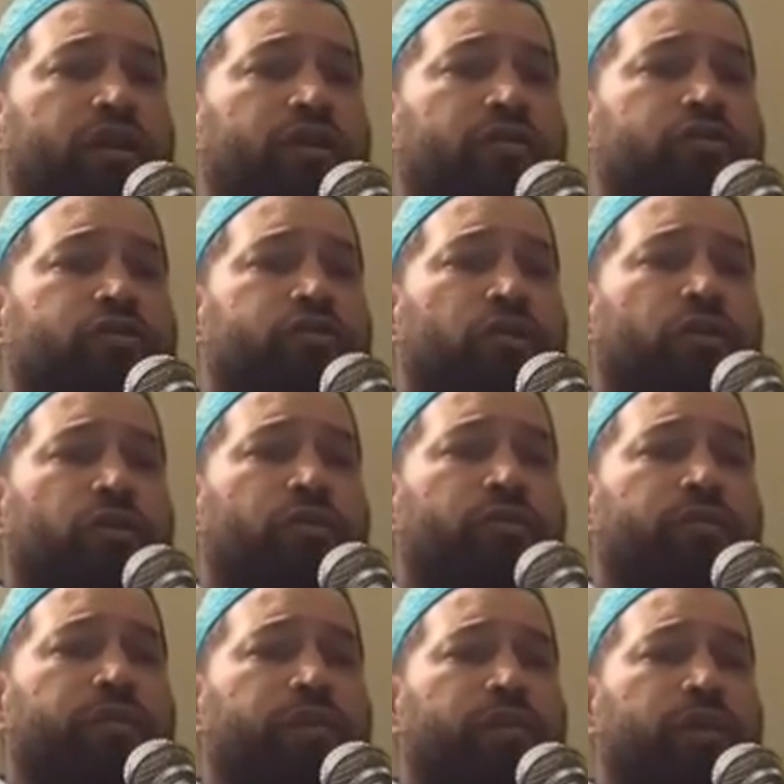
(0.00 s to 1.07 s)
So
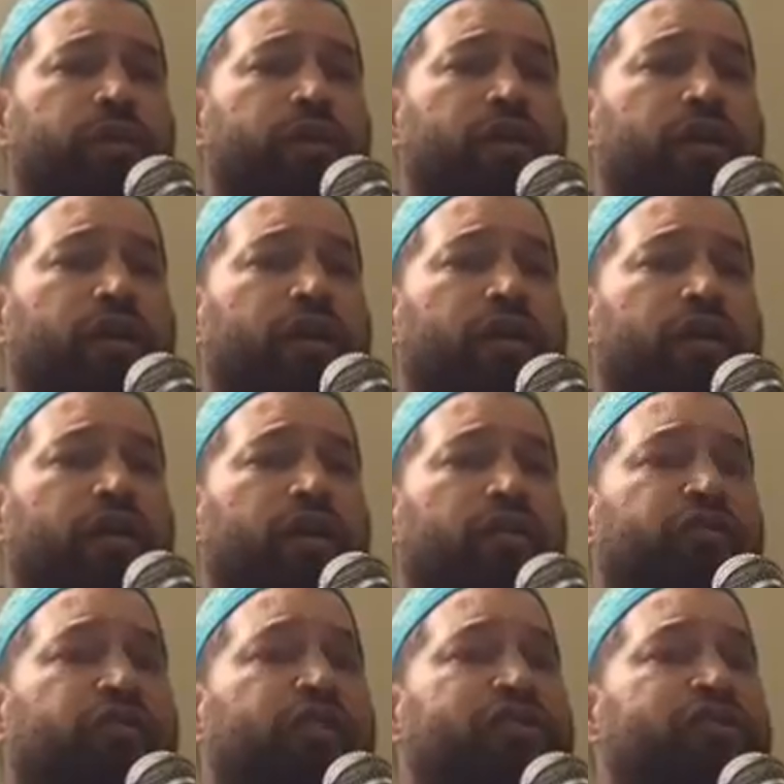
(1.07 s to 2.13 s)

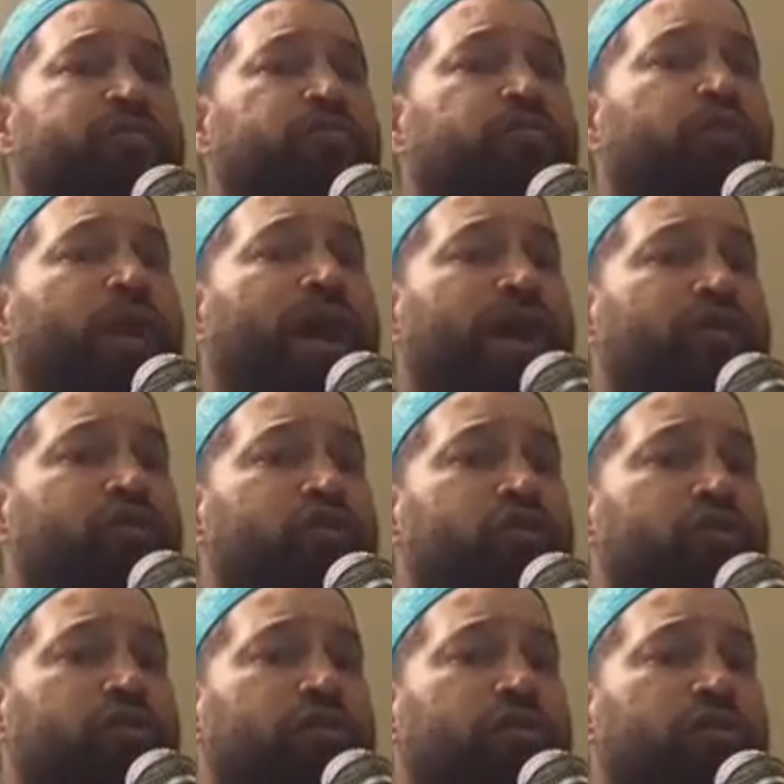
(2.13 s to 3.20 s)
this
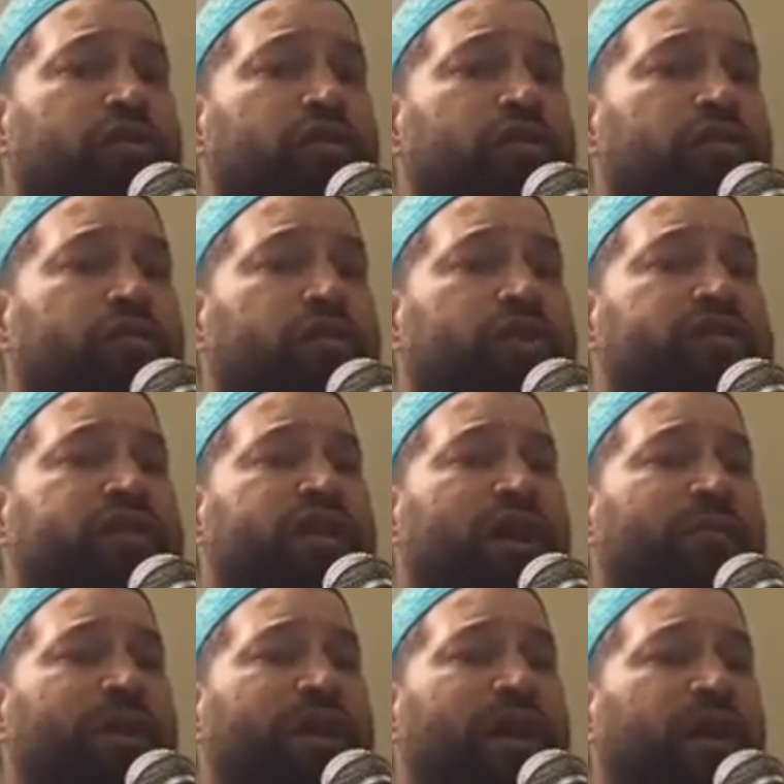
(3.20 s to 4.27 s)
branch that's
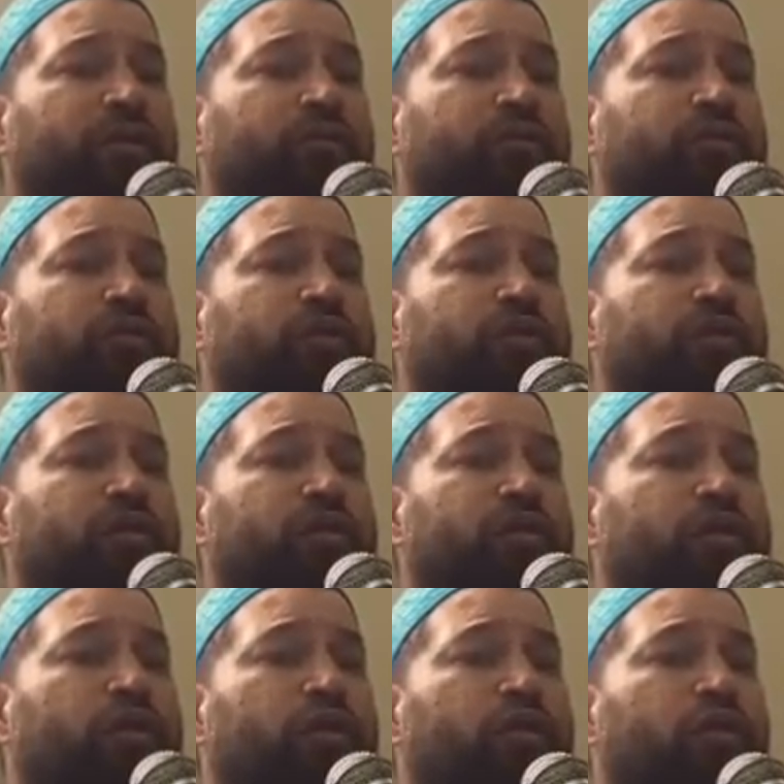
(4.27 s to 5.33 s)
coming out
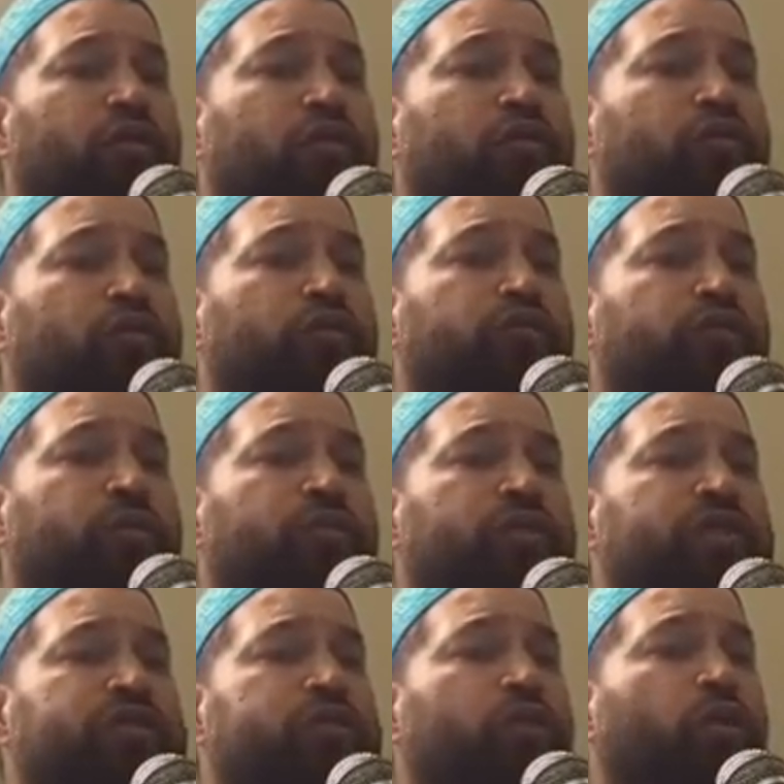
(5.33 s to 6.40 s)
from
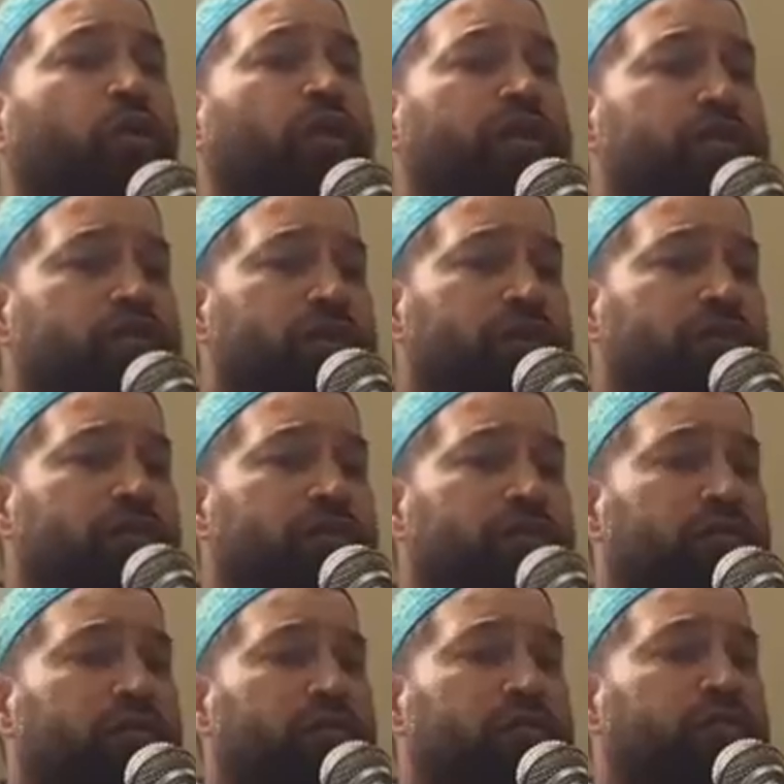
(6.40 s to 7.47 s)
this origin,
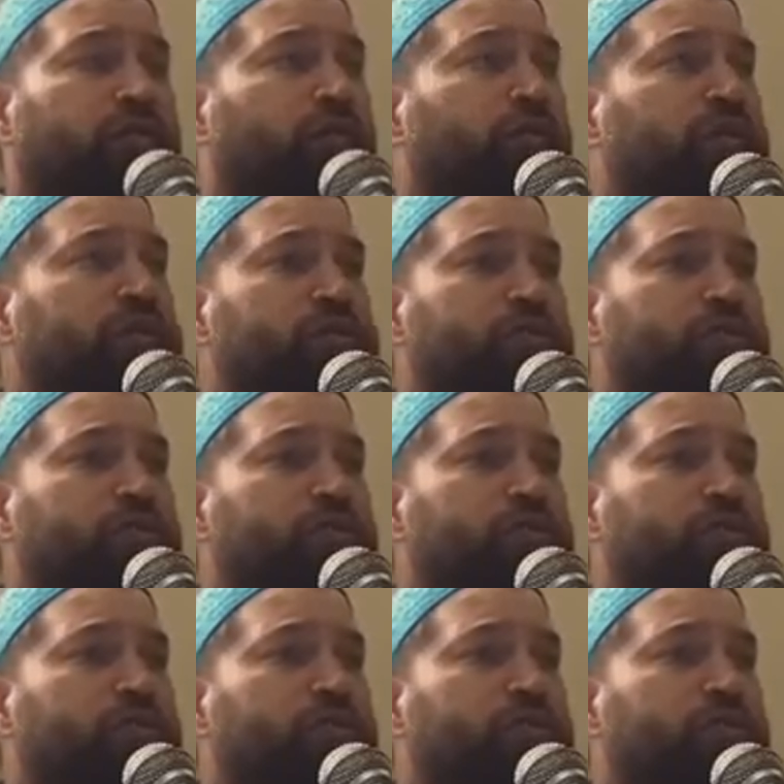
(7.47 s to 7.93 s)
from this